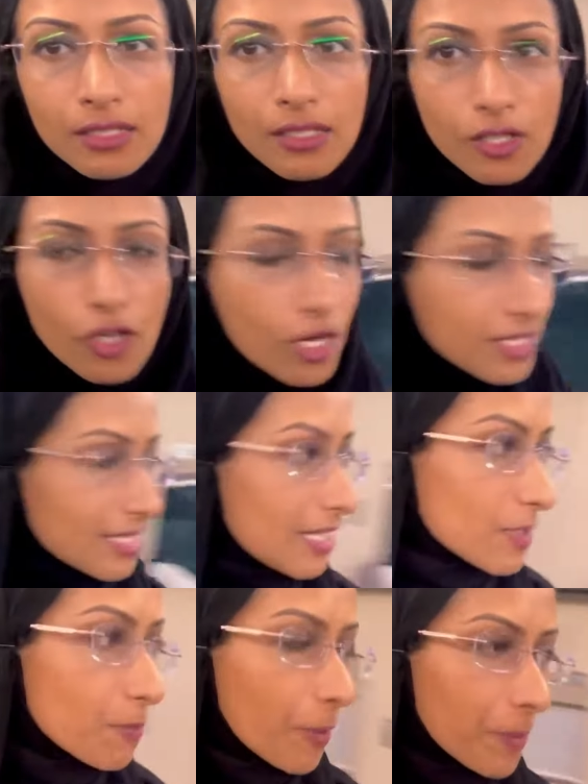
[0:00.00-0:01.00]
not
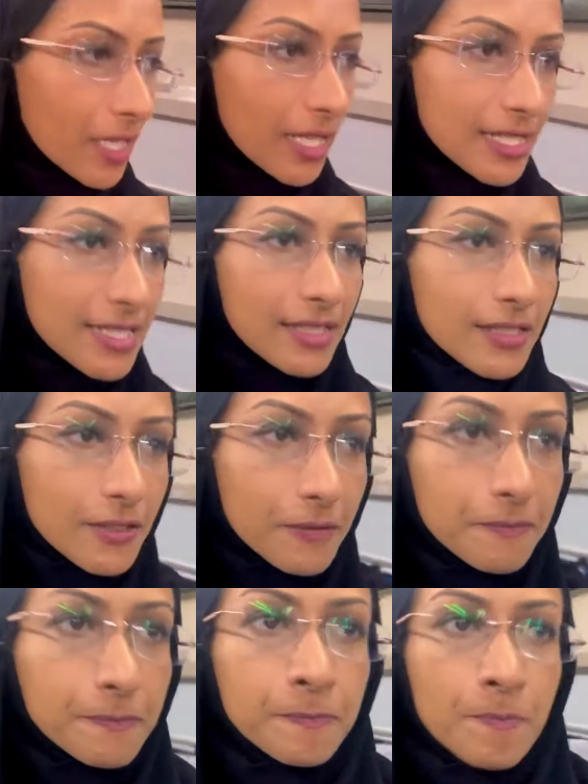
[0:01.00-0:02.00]
as populated
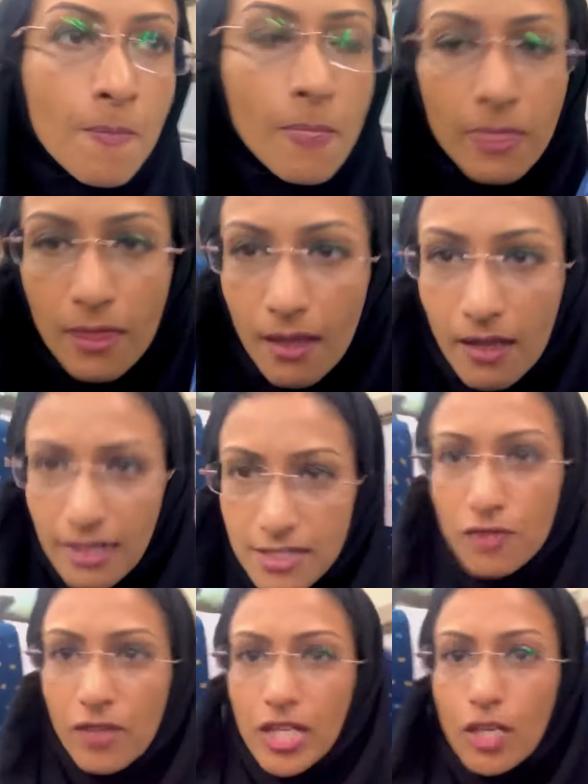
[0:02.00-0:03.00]
as
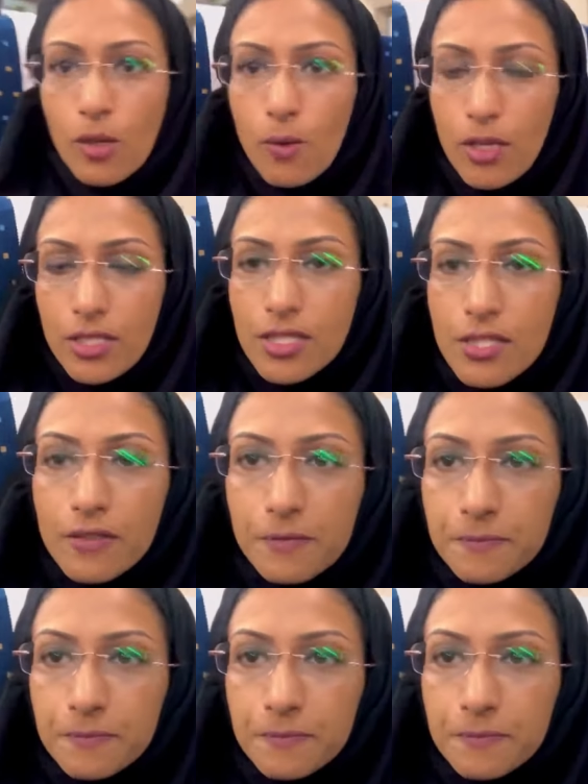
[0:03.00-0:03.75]
the regular ones.